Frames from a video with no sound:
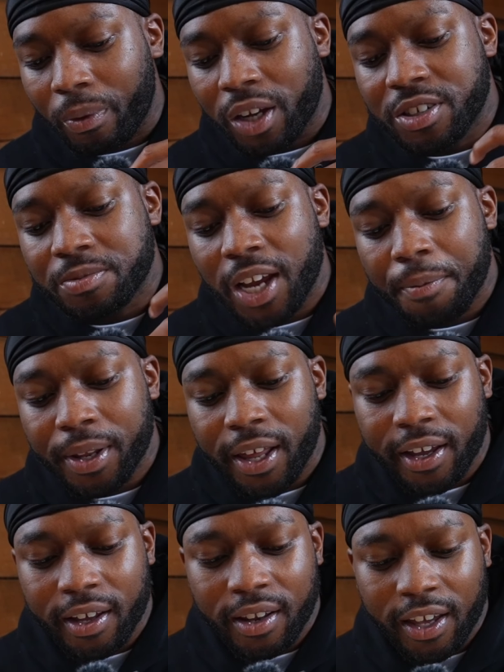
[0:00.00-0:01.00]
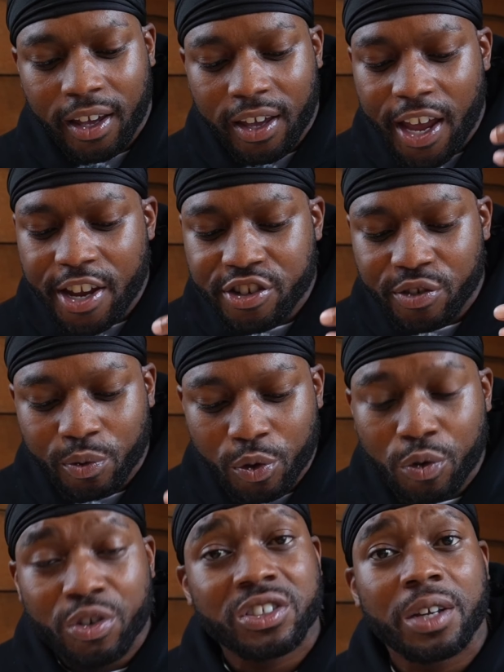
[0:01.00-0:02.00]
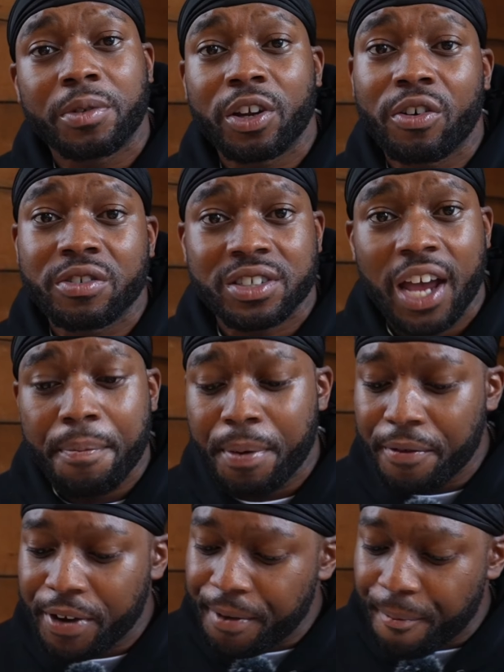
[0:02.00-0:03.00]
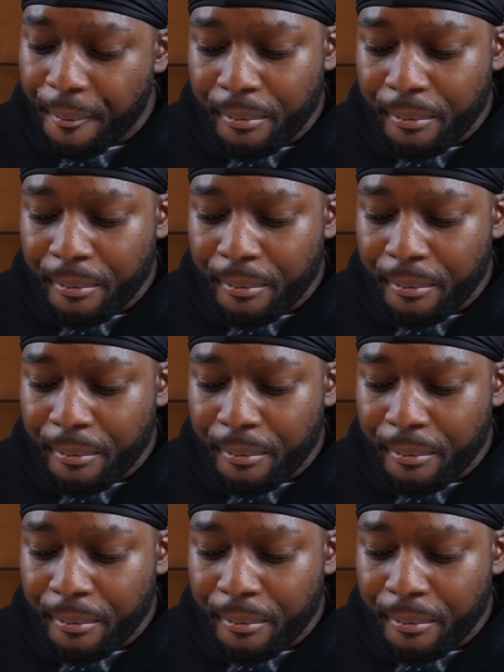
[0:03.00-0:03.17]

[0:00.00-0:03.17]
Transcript: some type of like a like a Cajun roux or something on top of it,